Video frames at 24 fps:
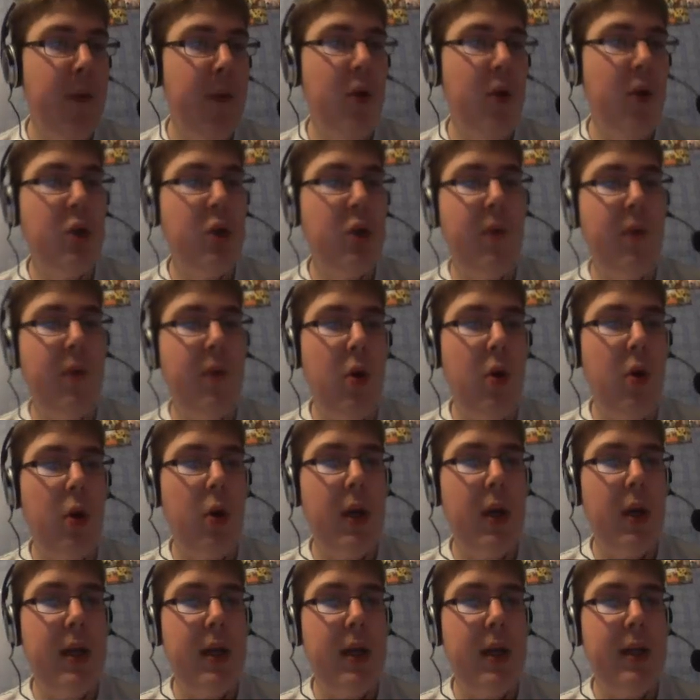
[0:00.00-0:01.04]
first of
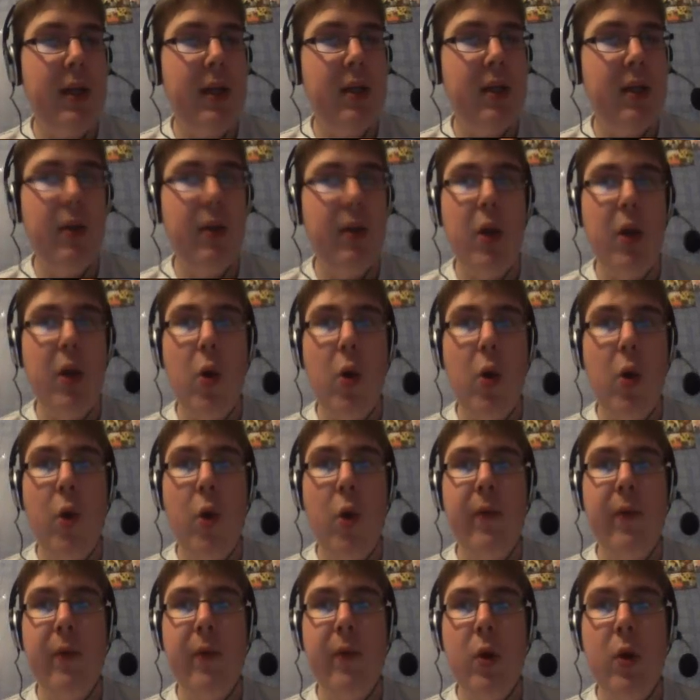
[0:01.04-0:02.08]
all is the
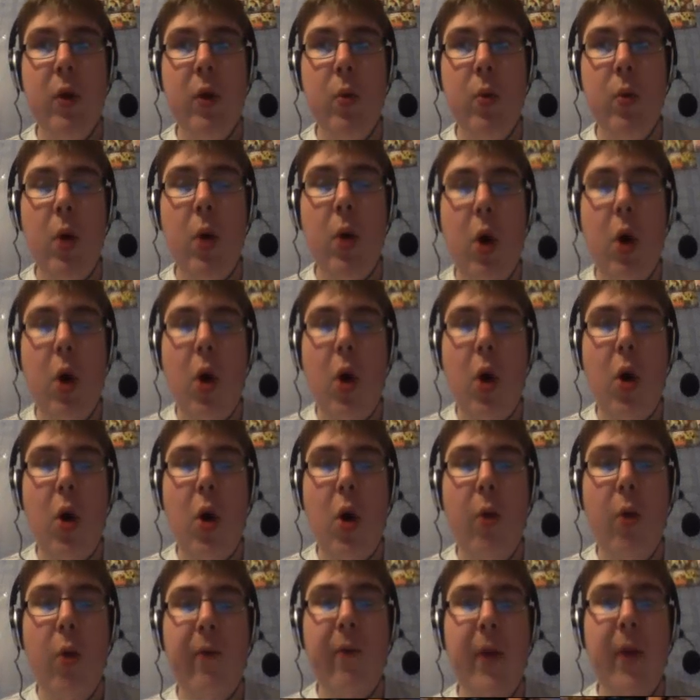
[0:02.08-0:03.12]
overview
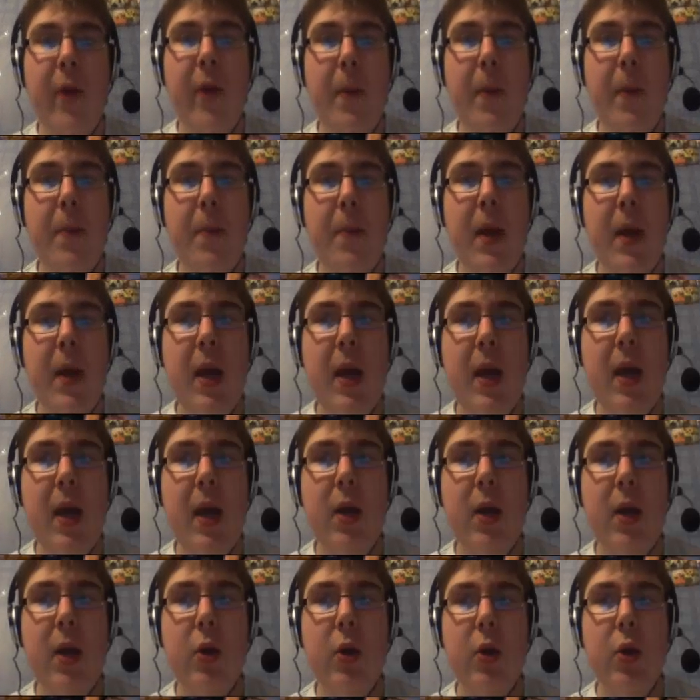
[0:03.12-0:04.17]
of
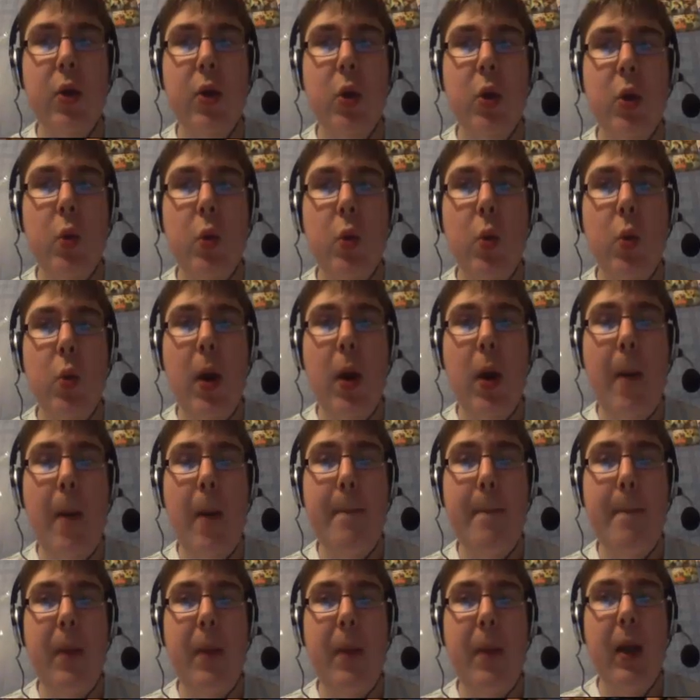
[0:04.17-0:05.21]
pay to
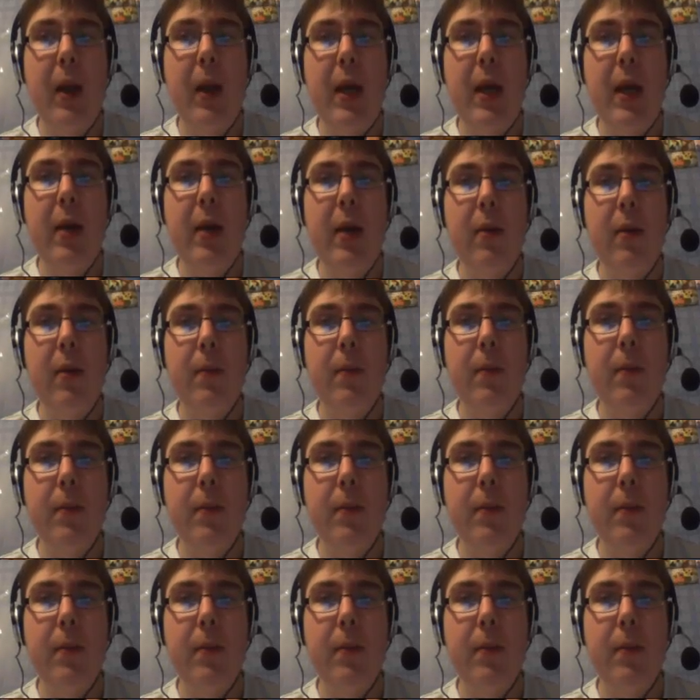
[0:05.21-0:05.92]
play.